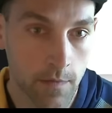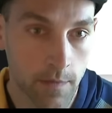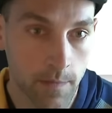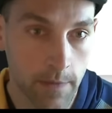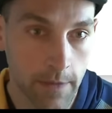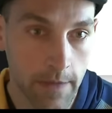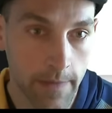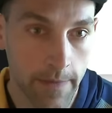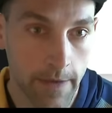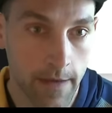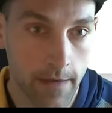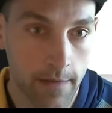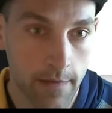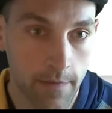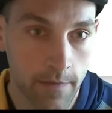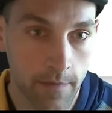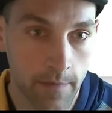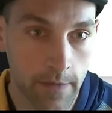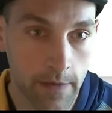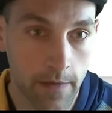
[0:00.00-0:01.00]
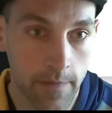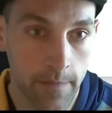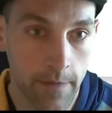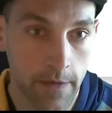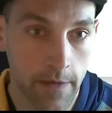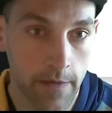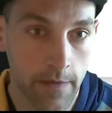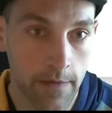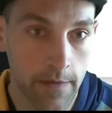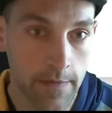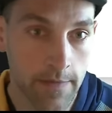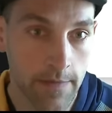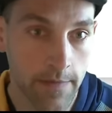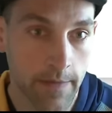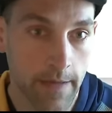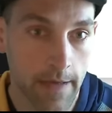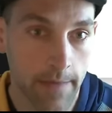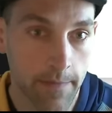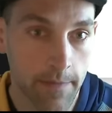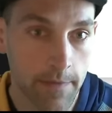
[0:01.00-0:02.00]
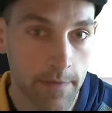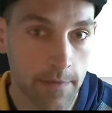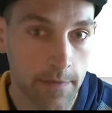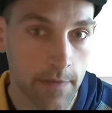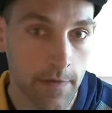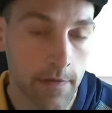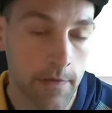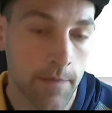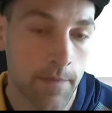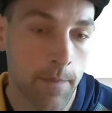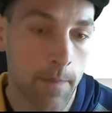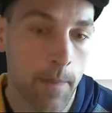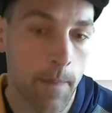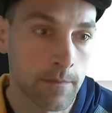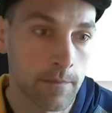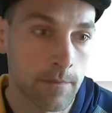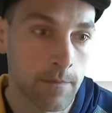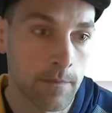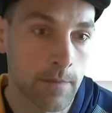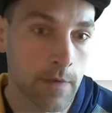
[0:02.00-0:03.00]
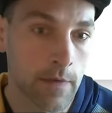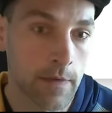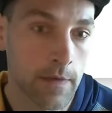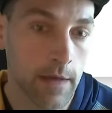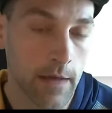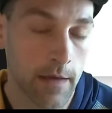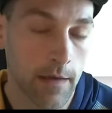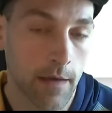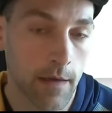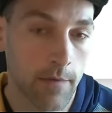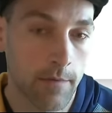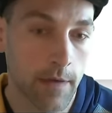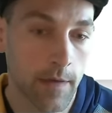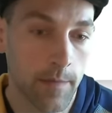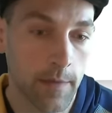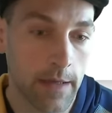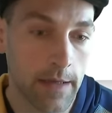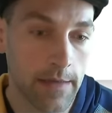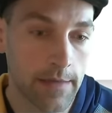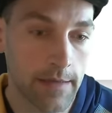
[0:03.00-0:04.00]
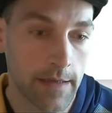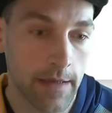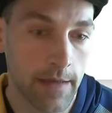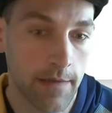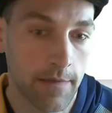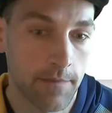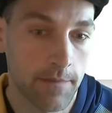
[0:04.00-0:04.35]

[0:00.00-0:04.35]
play pattern for me, but let's see what happens. They cannot Red Blast that.